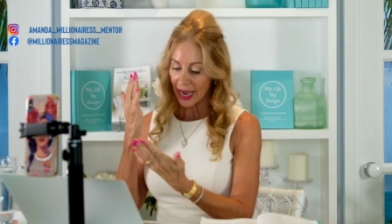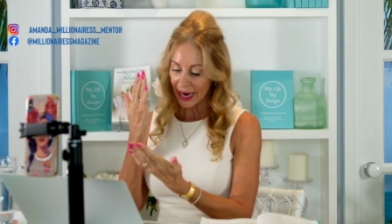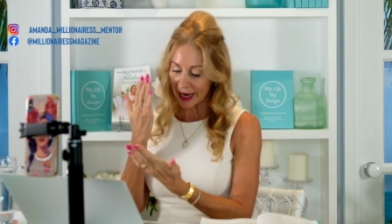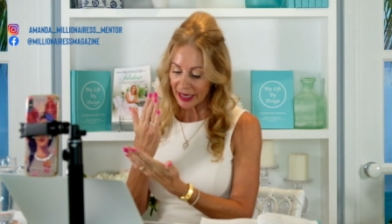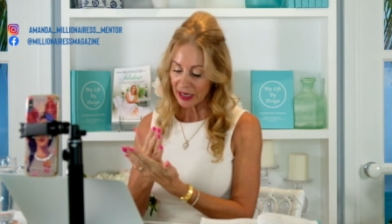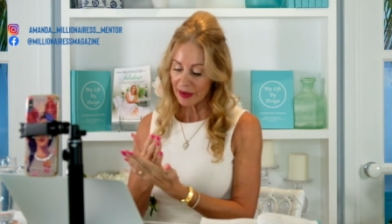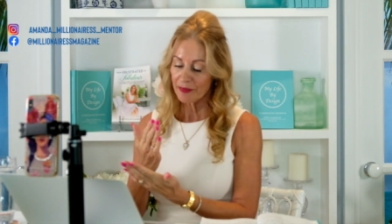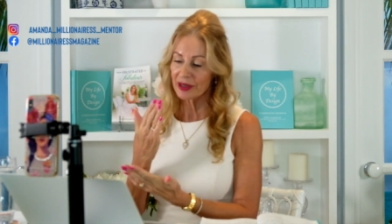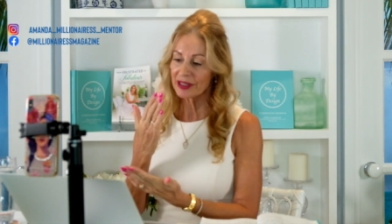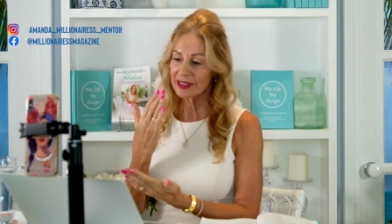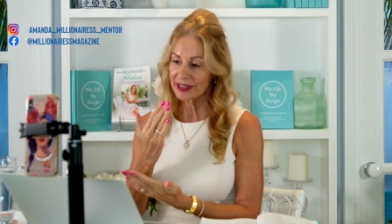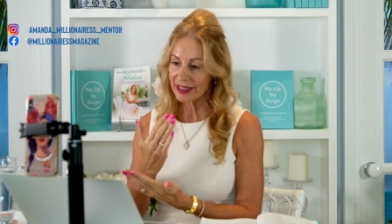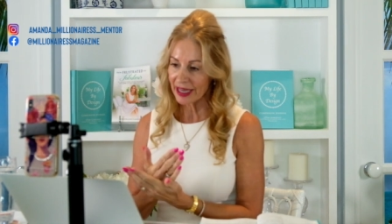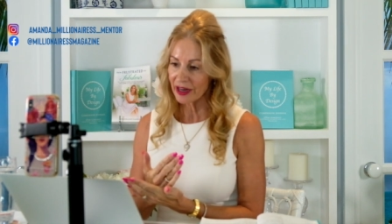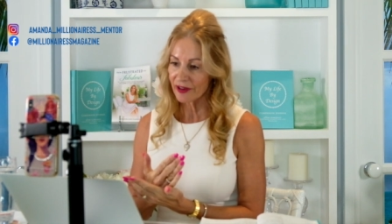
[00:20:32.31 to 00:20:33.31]

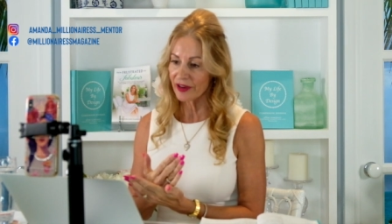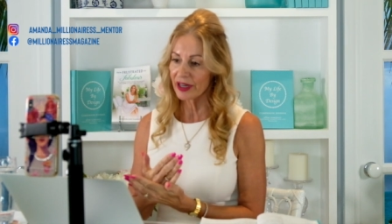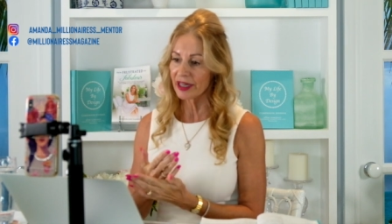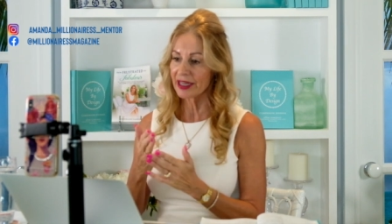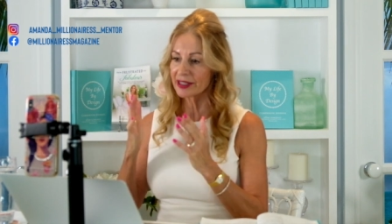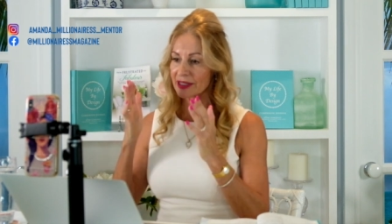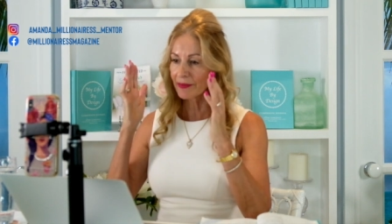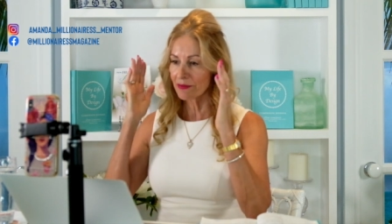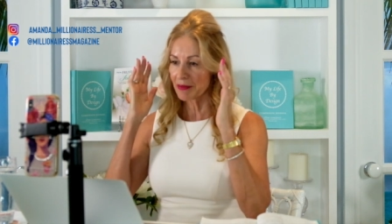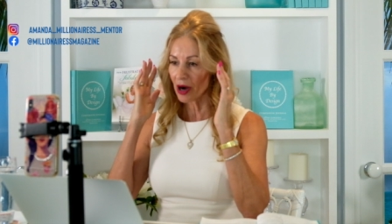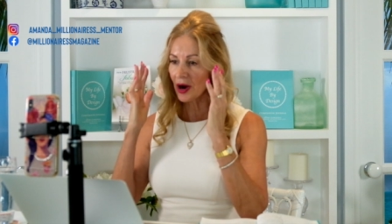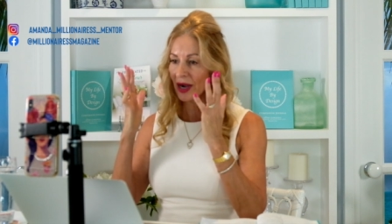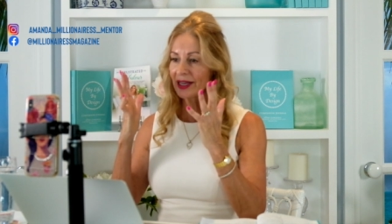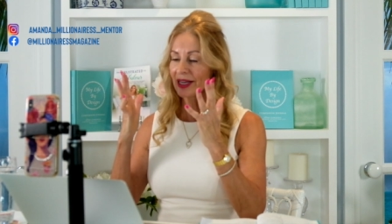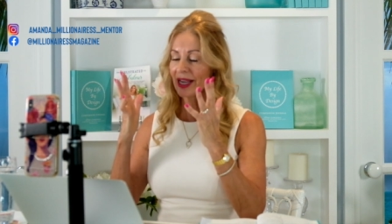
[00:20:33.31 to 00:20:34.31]
80% of it is a
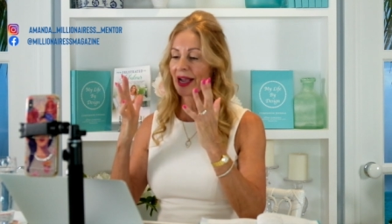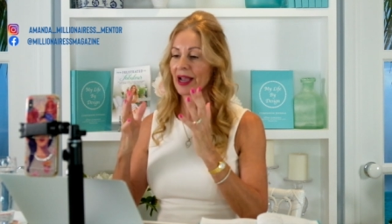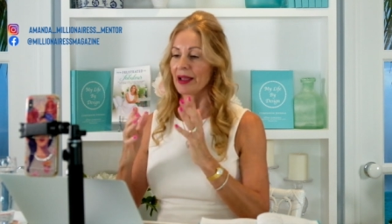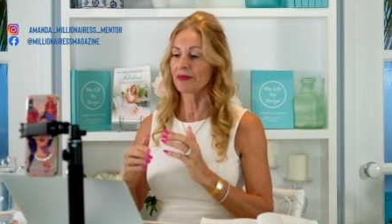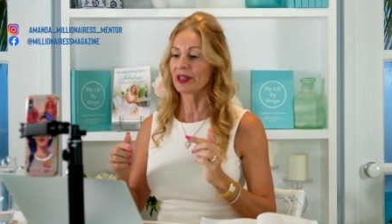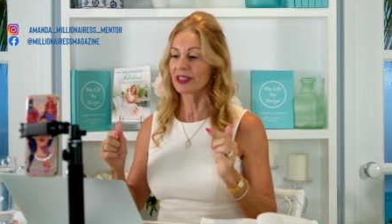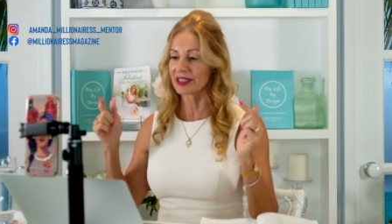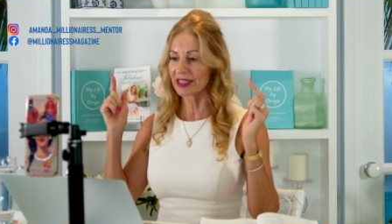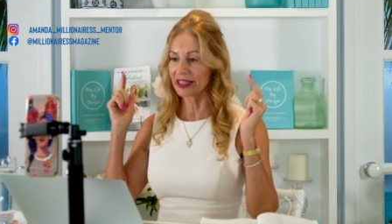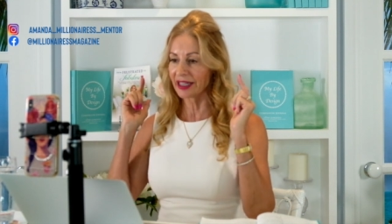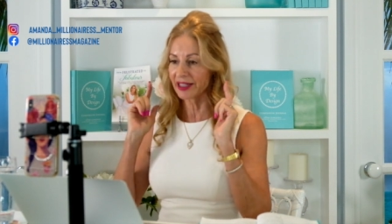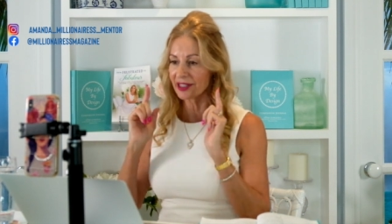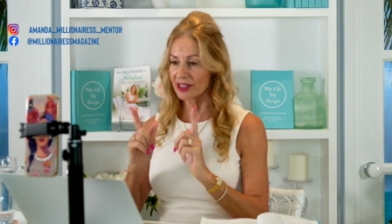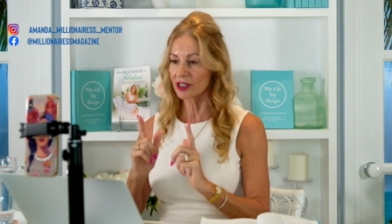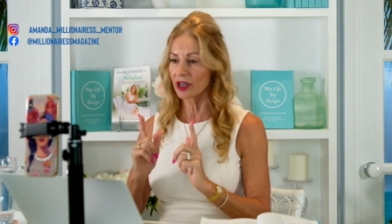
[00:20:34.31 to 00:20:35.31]
mind game that's an
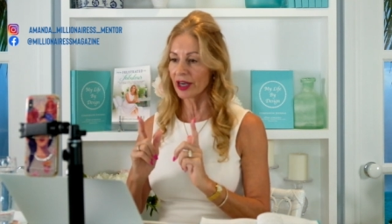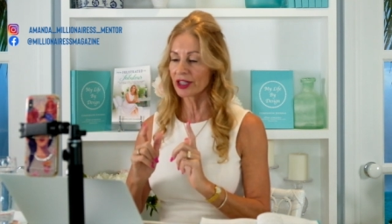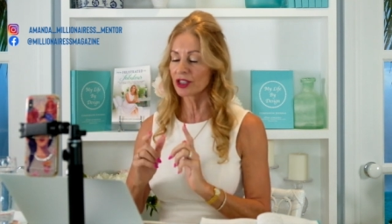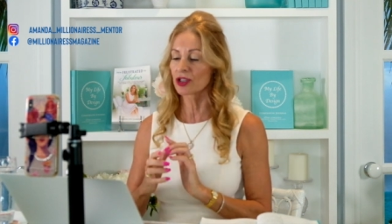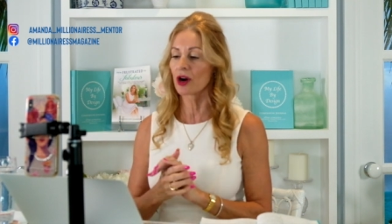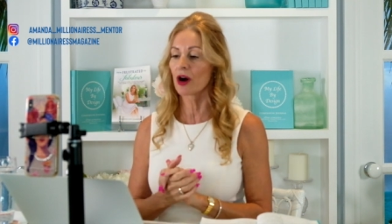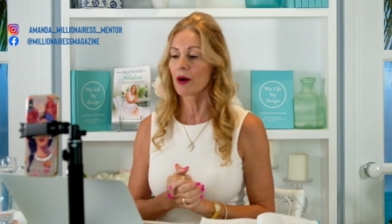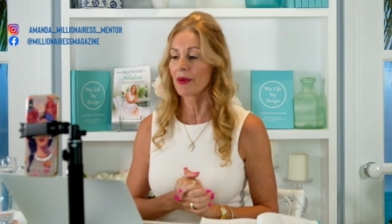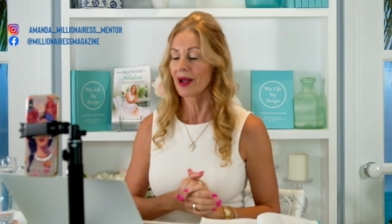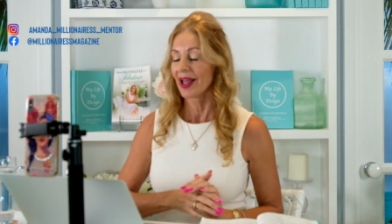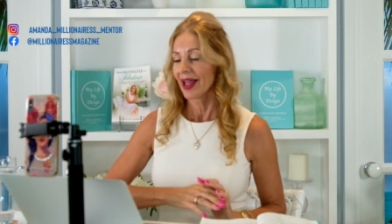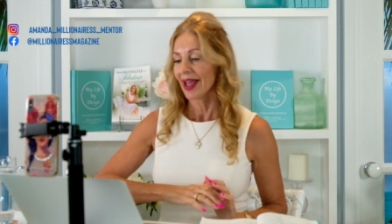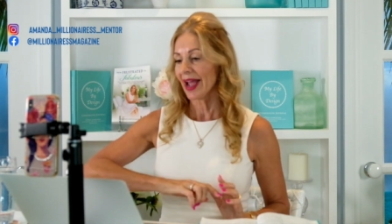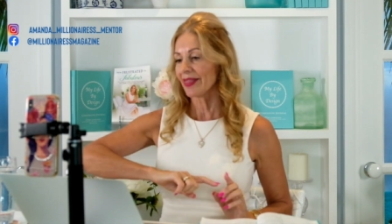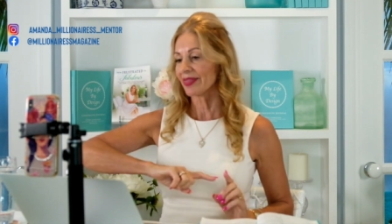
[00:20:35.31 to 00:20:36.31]
inside job,
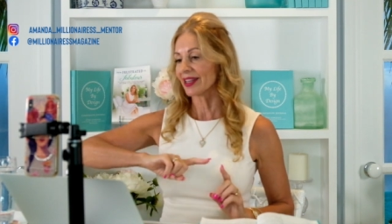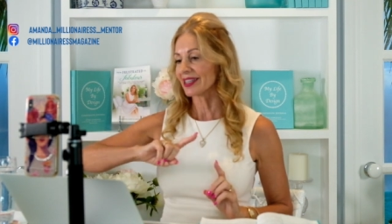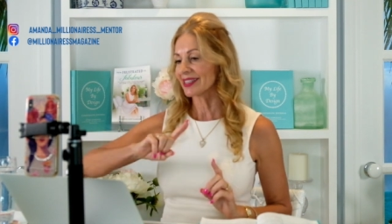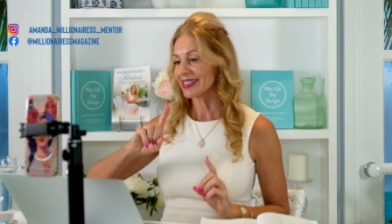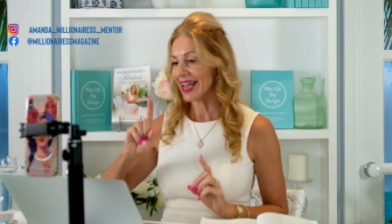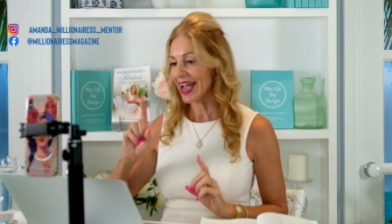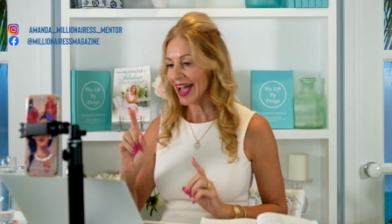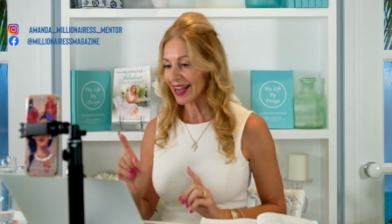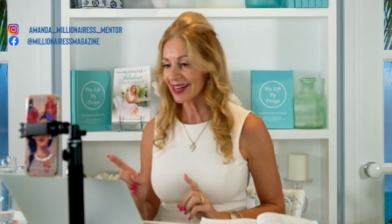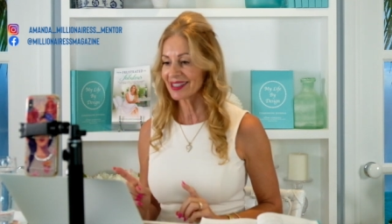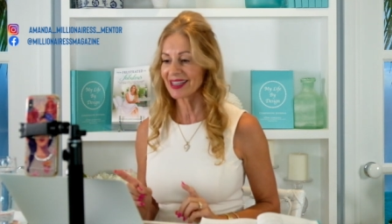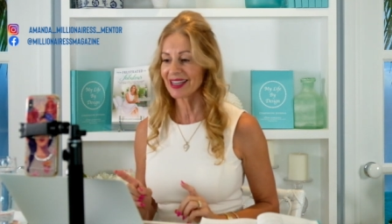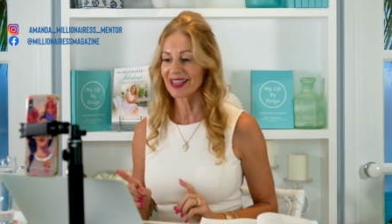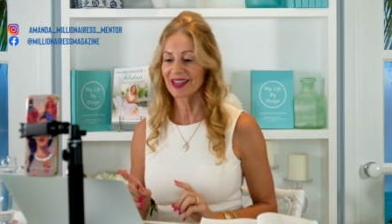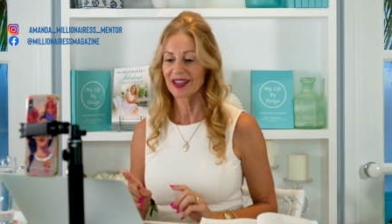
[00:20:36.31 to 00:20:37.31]
and the
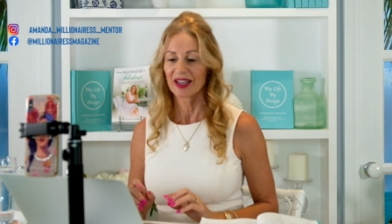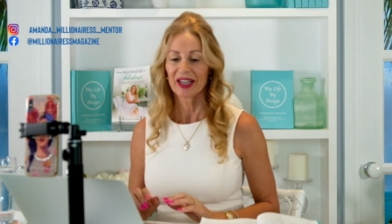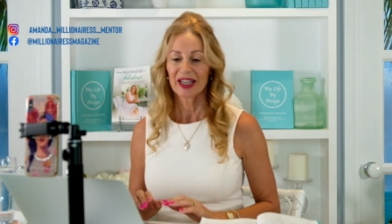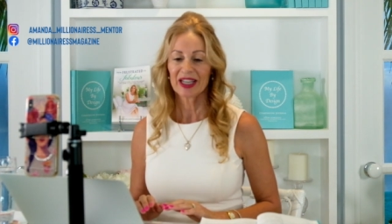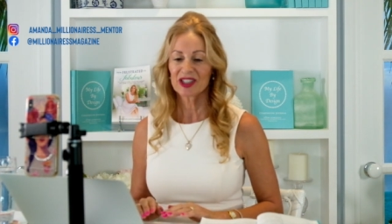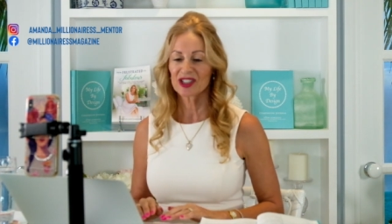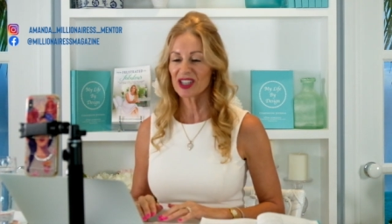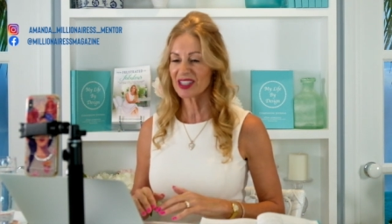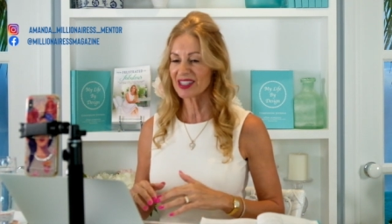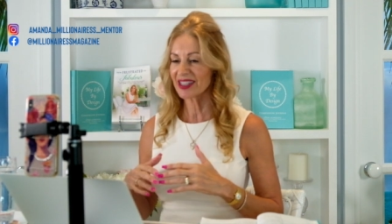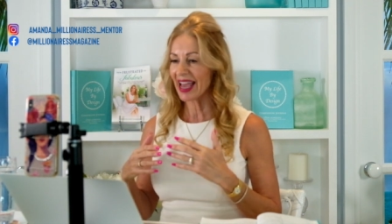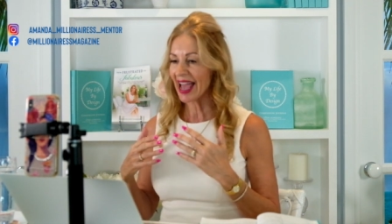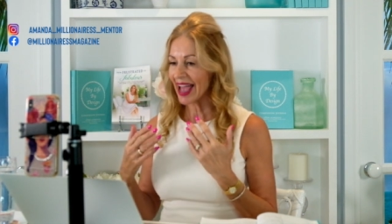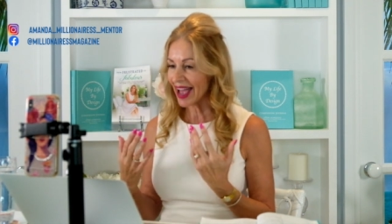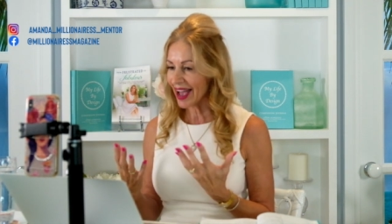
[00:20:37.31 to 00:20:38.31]
tactic is just
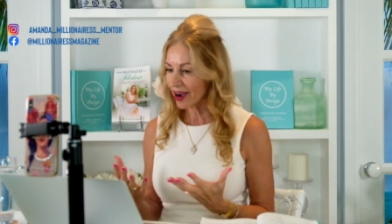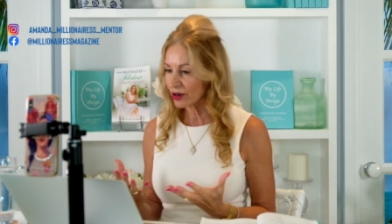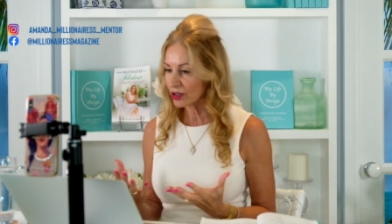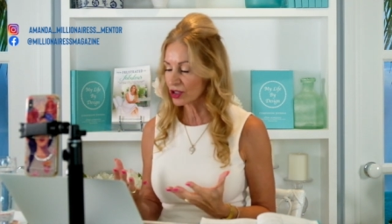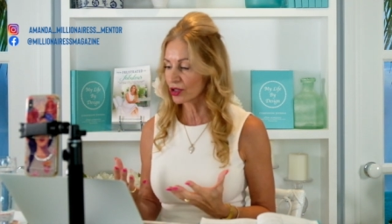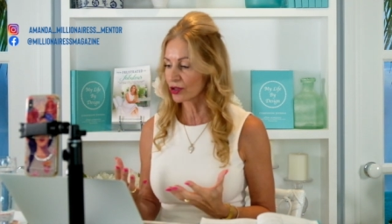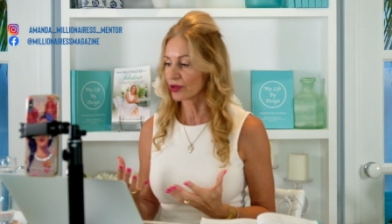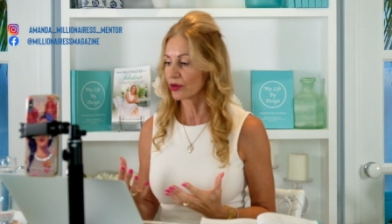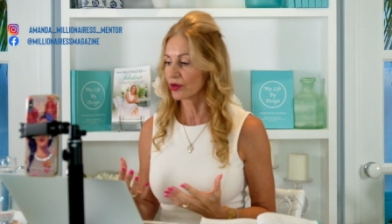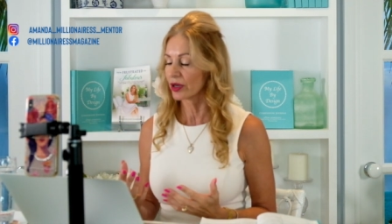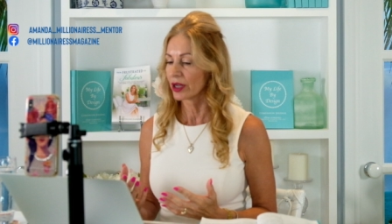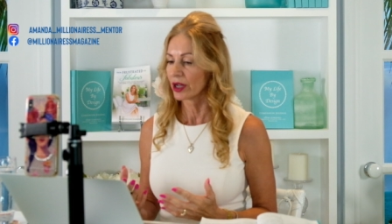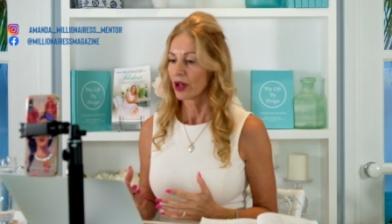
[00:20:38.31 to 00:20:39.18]
the how to.